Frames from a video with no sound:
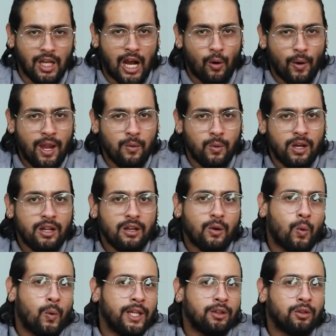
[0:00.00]
However,
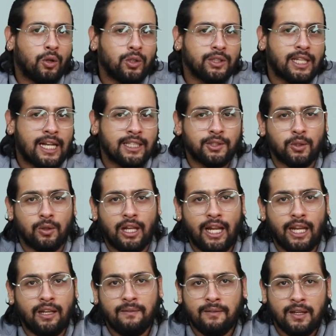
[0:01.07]
when those ads go
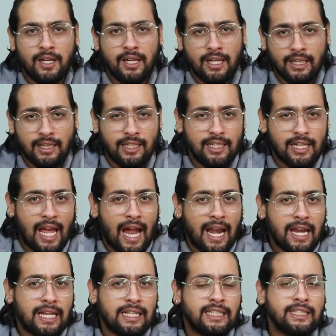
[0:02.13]
live, the
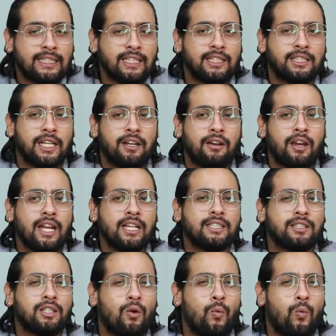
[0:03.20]
ad agency
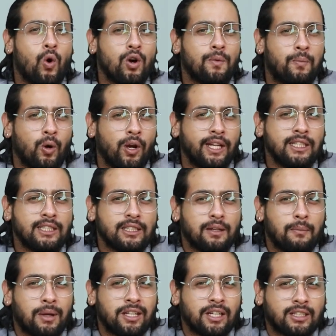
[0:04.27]
generates the woke points,
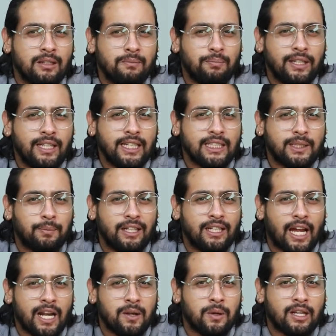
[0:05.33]
but the companies being
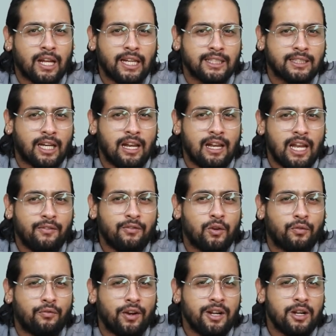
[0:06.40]
advertised are left
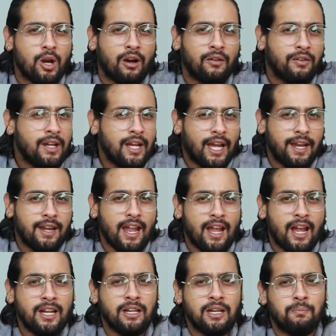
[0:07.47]
to fend off an
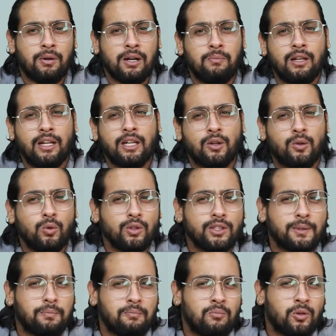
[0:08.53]
angry public
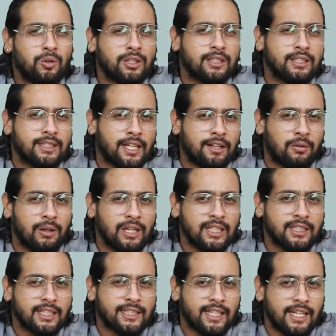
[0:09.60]
whose emotions and
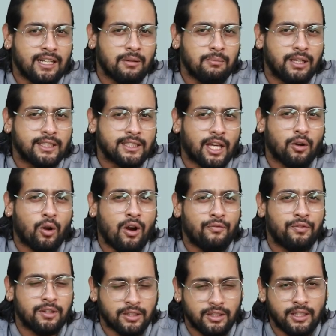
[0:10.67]
religious sentiments are
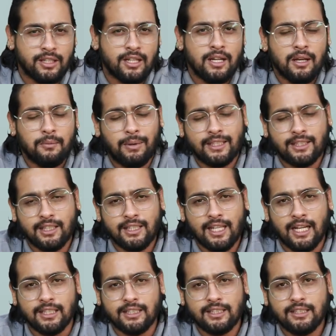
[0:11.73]
often hurt by such
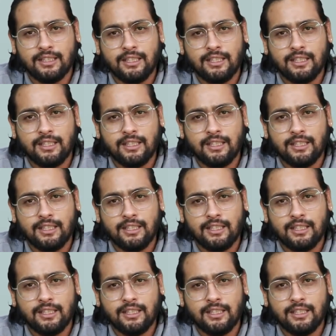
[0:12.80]
ads.